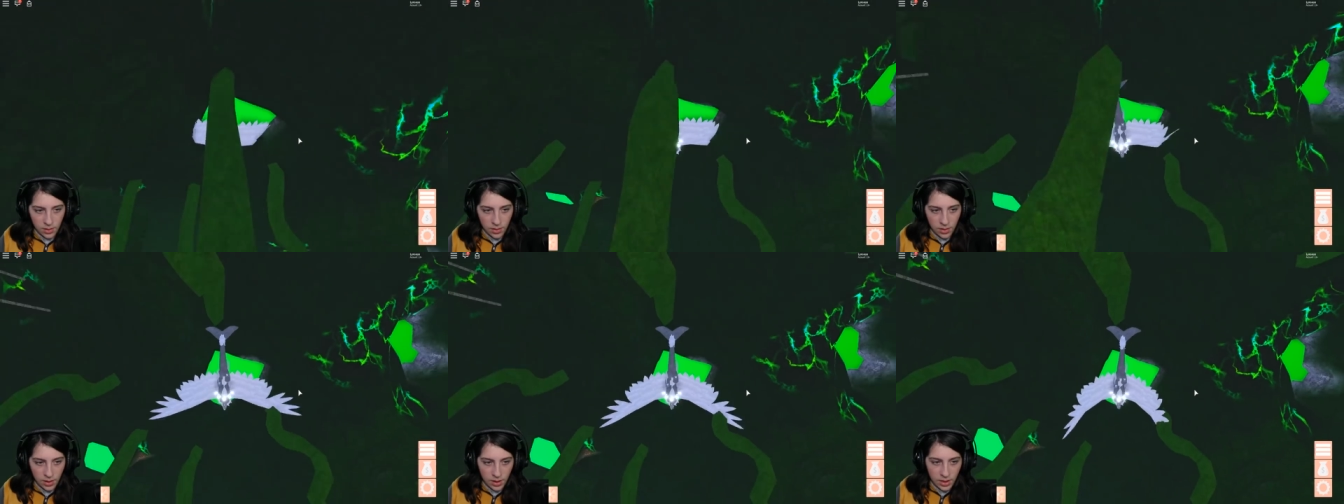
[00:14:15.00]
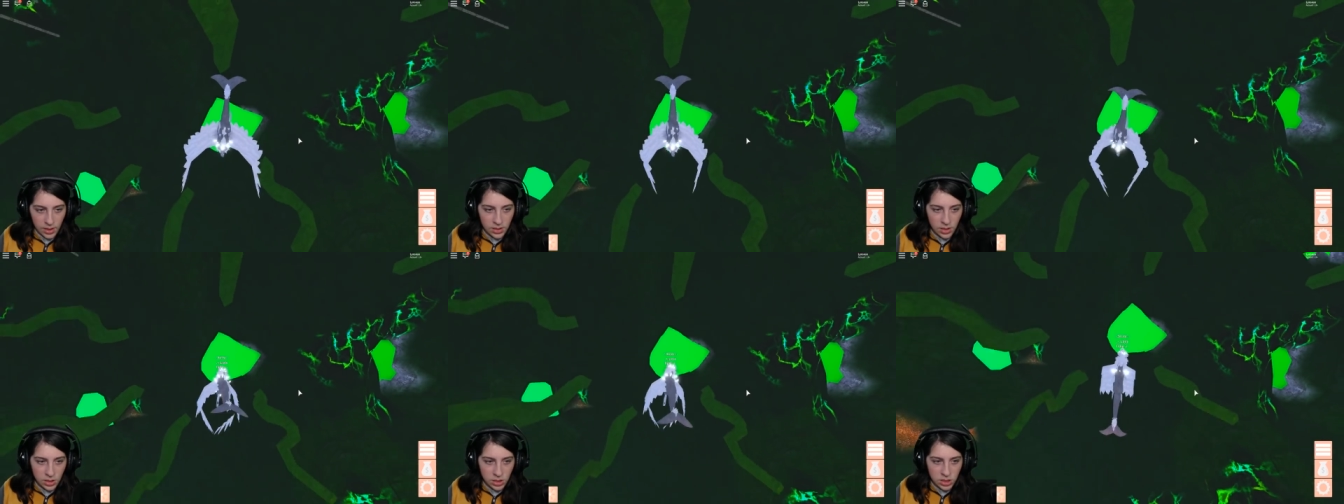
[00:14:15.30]
Can
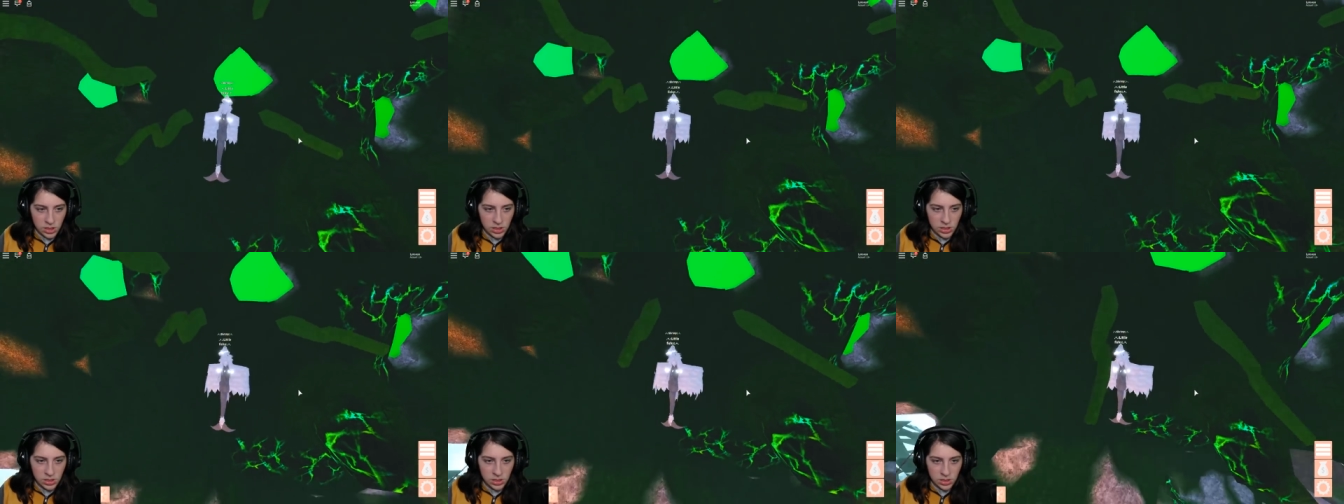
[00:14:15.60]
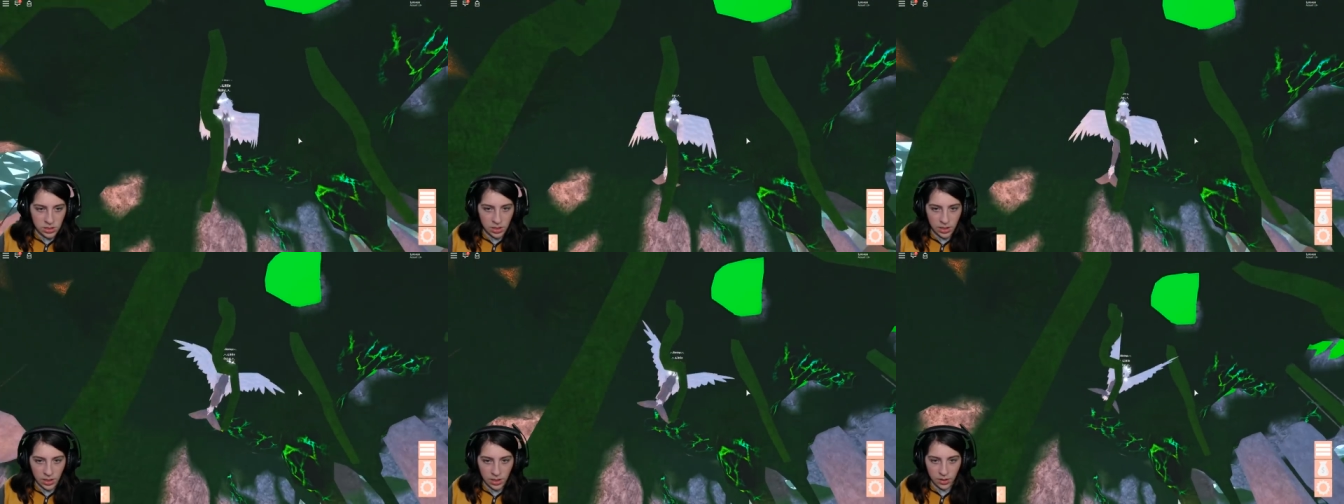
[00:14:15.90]
I touch
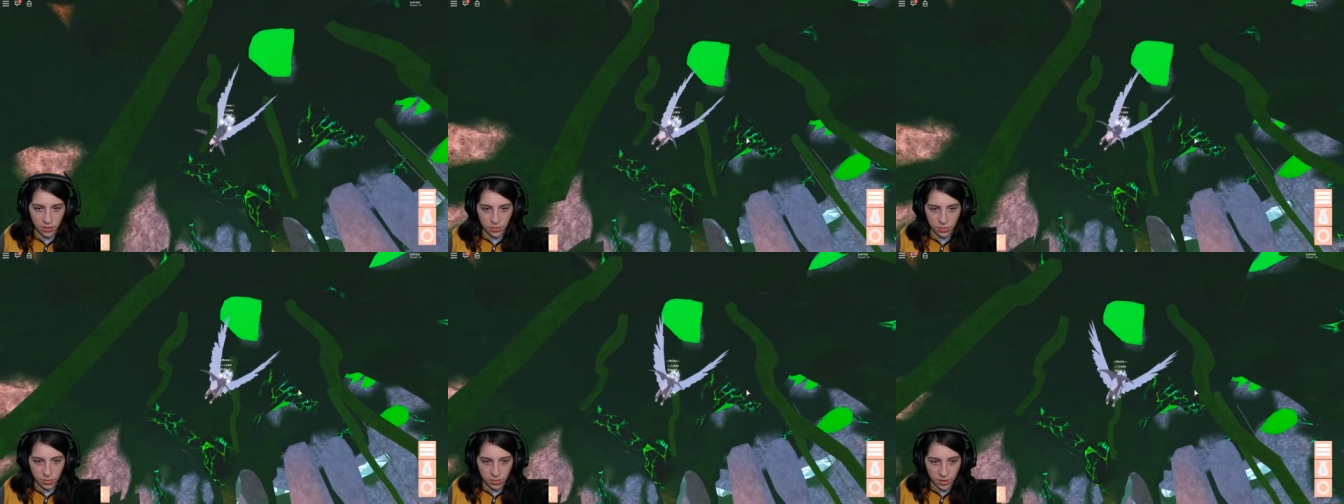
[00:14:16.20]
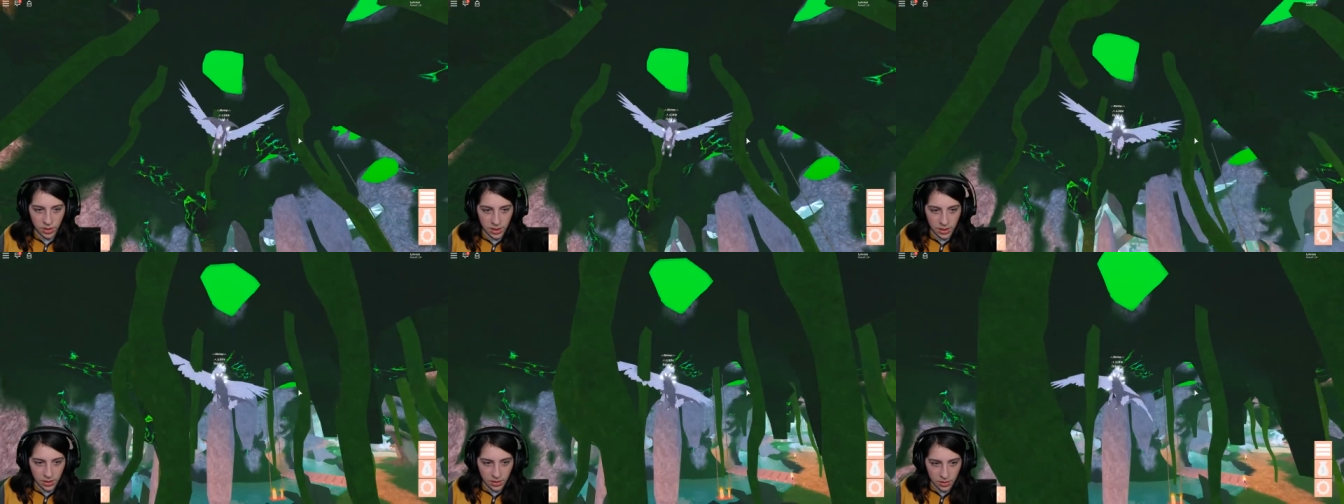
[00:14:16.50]
this? Can I go through
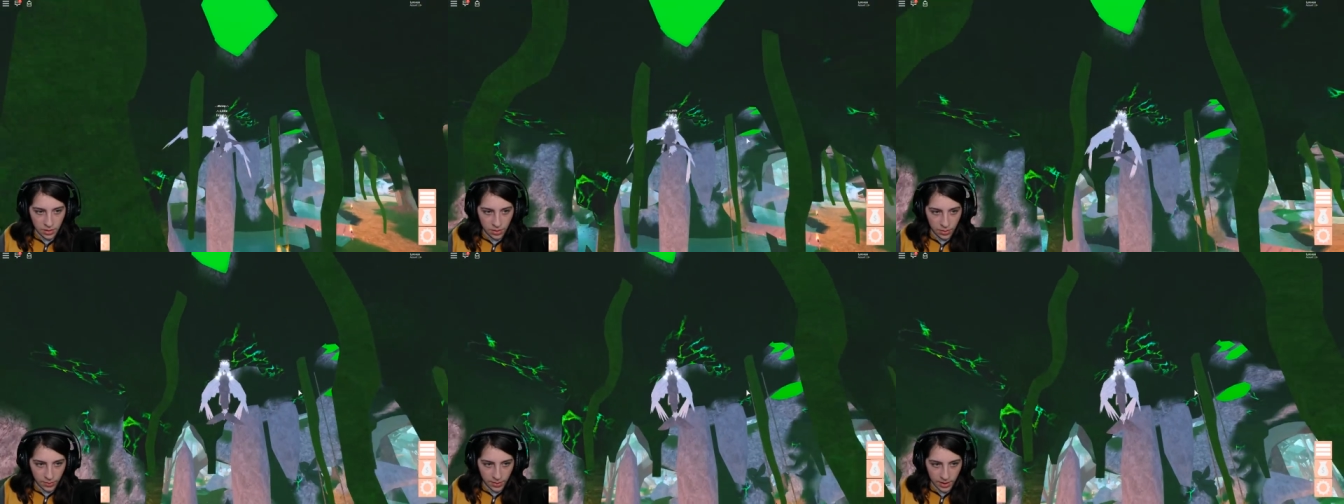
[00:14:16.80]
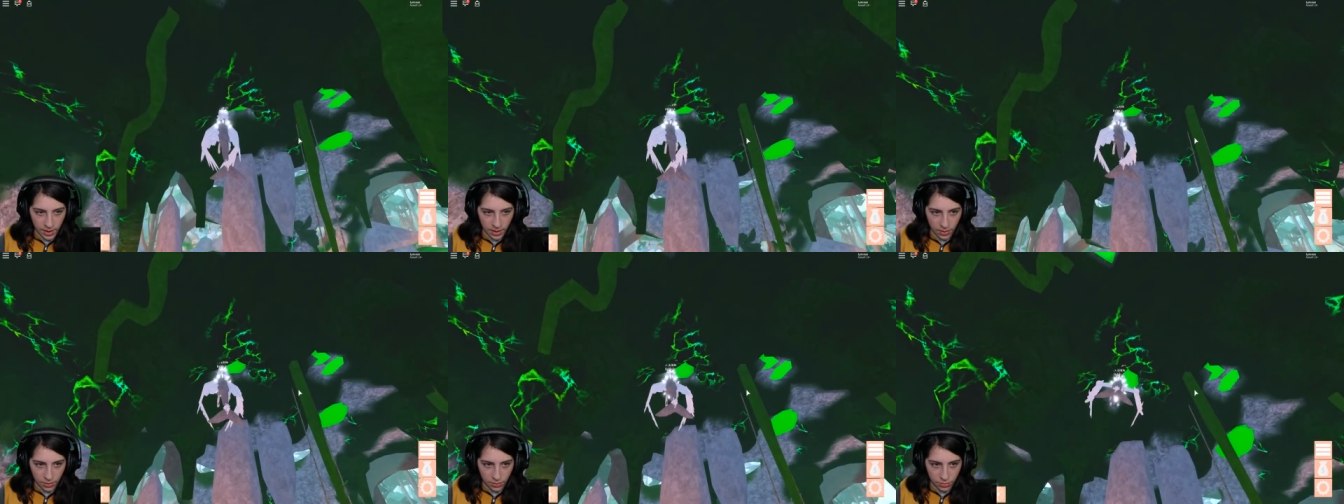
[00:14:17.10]
it? No, I
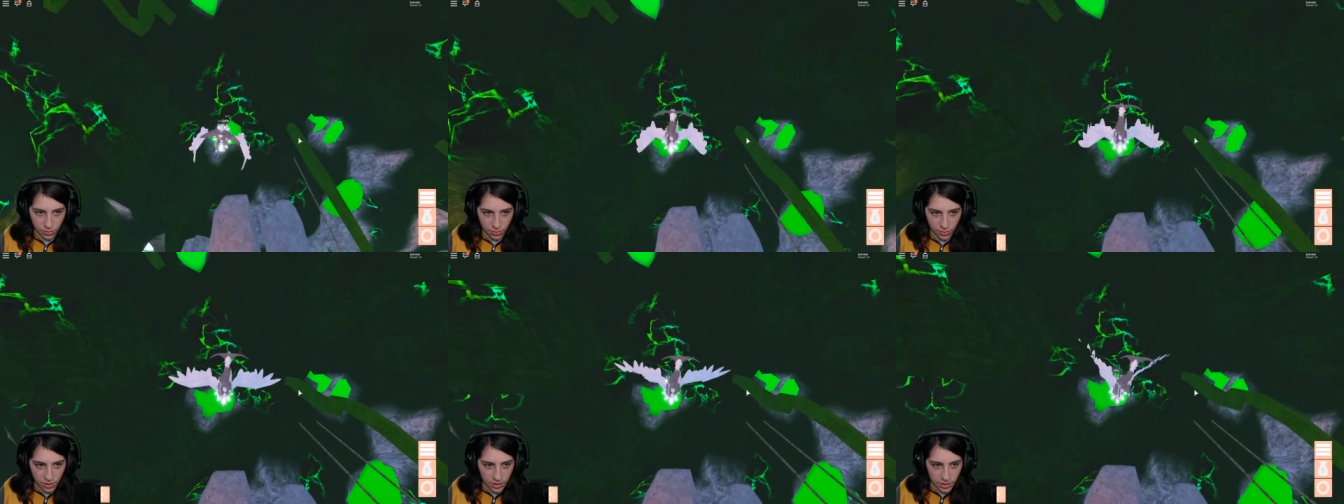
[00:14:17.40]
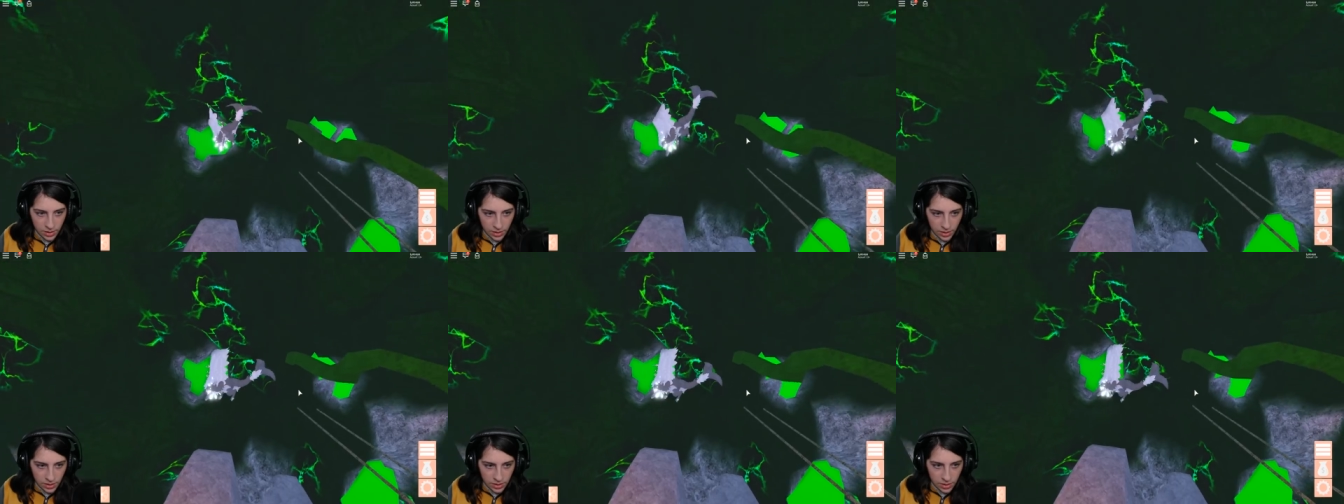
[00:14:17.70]
can't go through
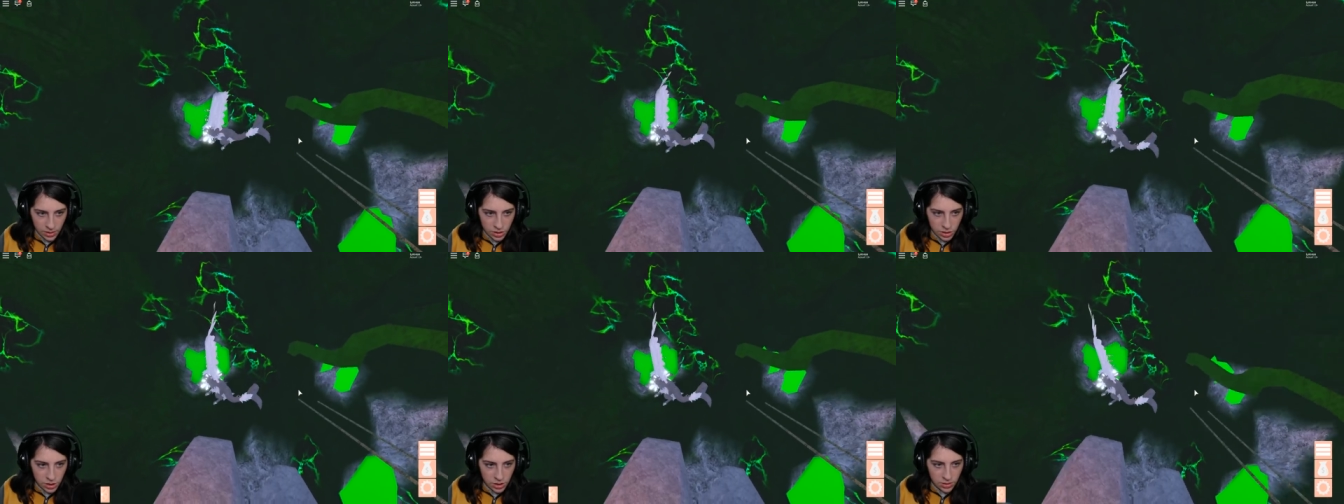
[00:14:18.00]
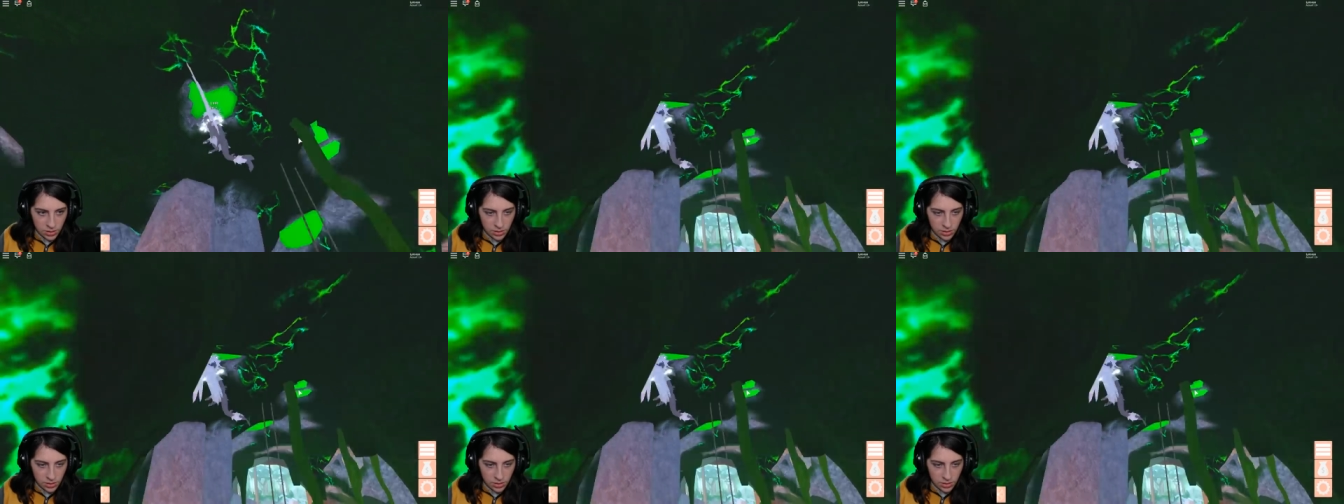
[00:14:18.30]
it. Can I touch it?